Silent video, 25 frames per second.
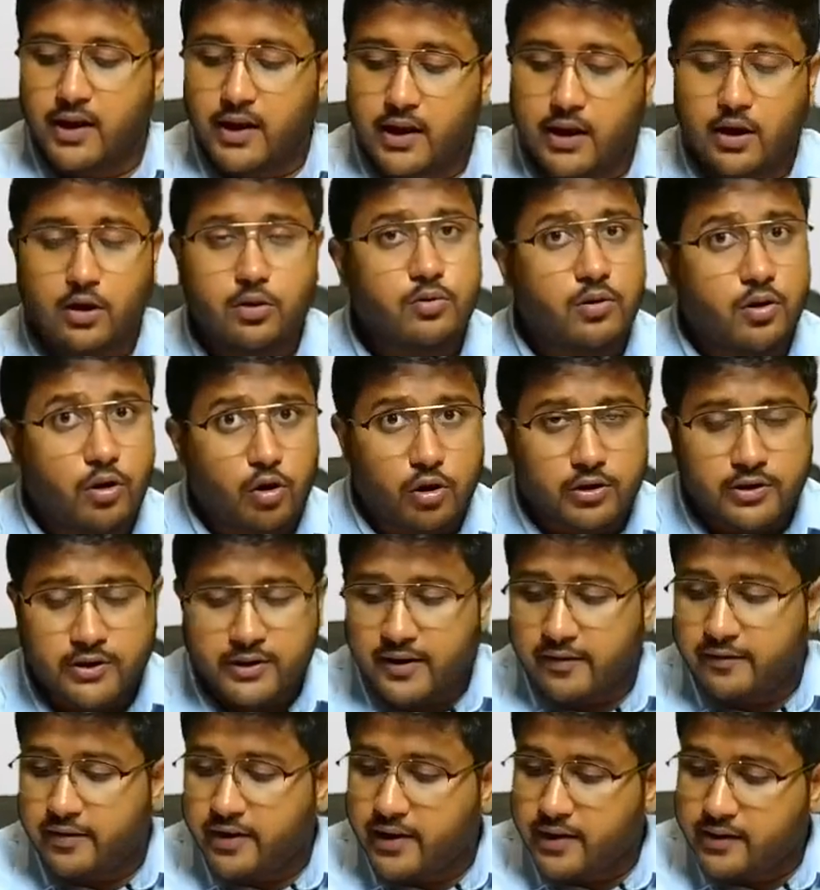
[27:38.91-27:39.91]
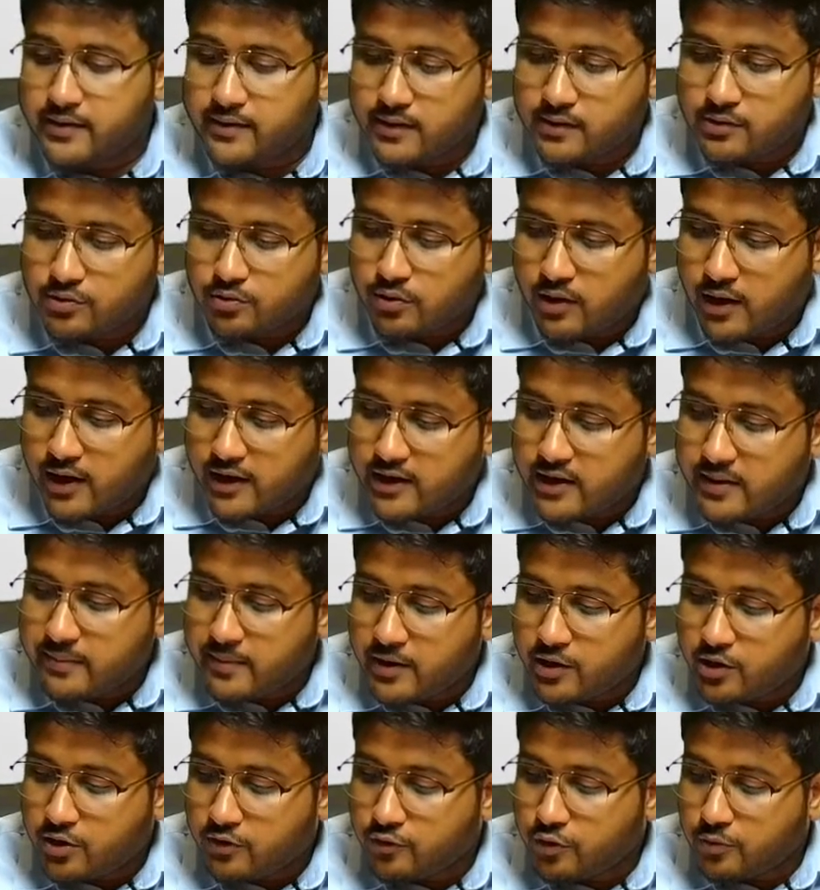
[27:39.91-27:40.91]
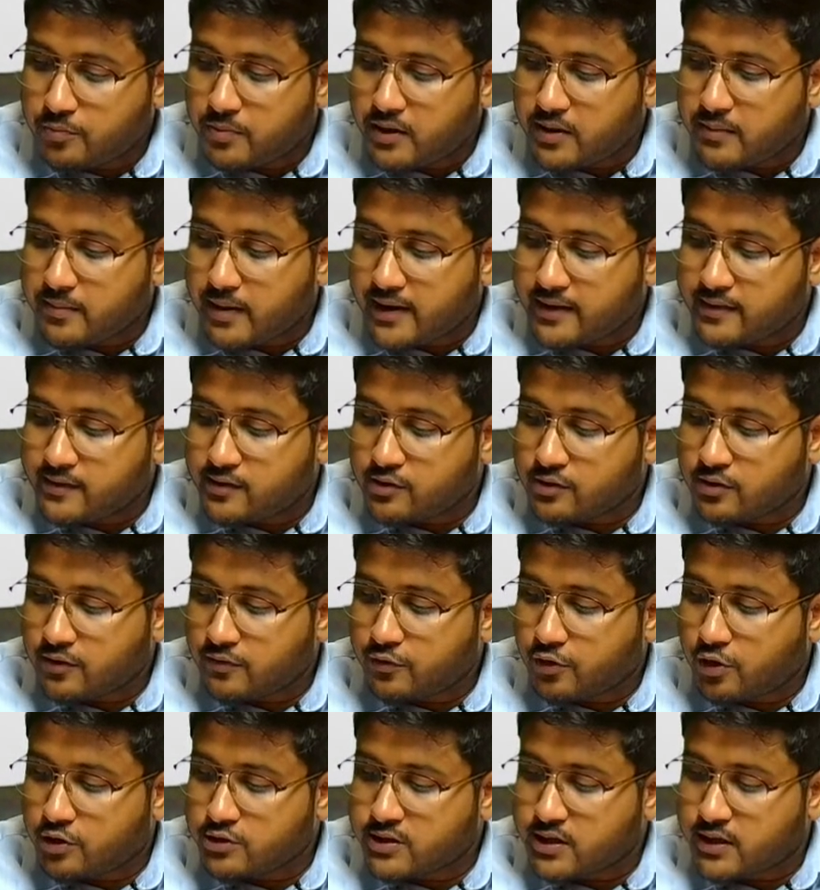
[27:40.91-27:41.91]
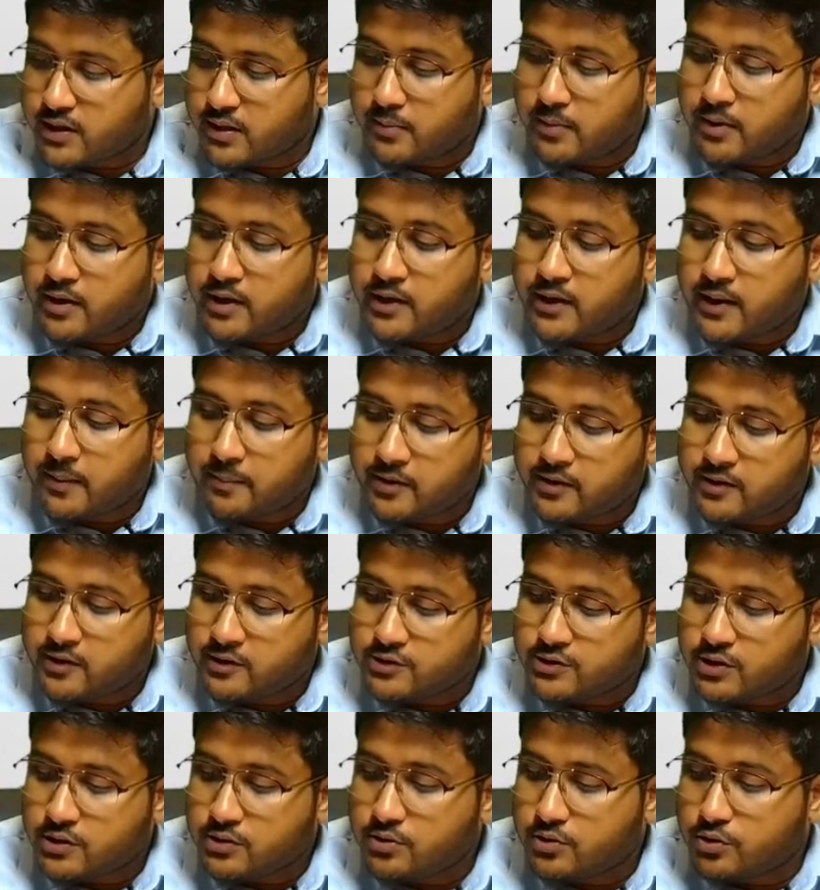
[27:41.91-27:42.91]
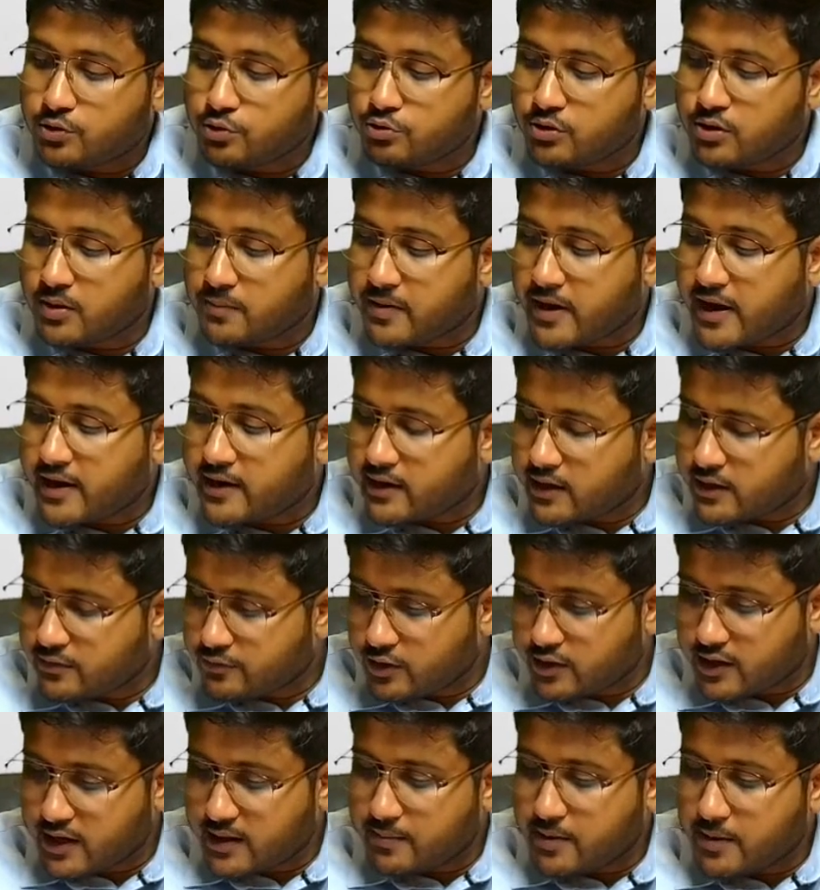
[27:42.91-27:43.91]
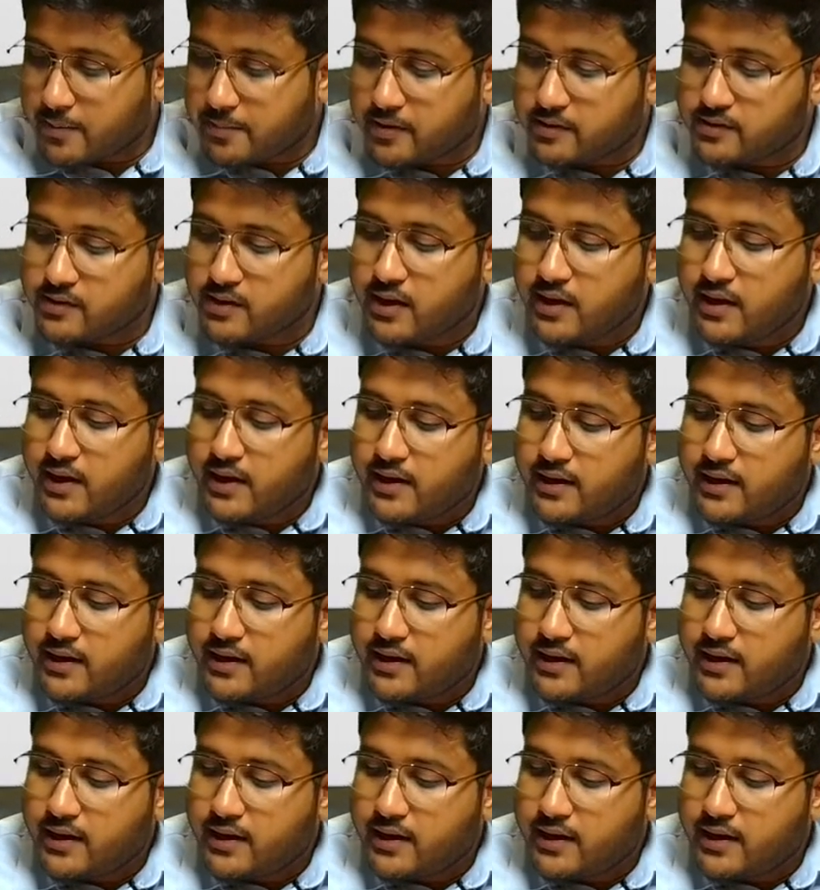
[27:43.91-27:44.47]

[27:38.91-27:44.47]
Now audit evidences. So agreement of opening balances of cost accumulated depreciation to the prior year working papers.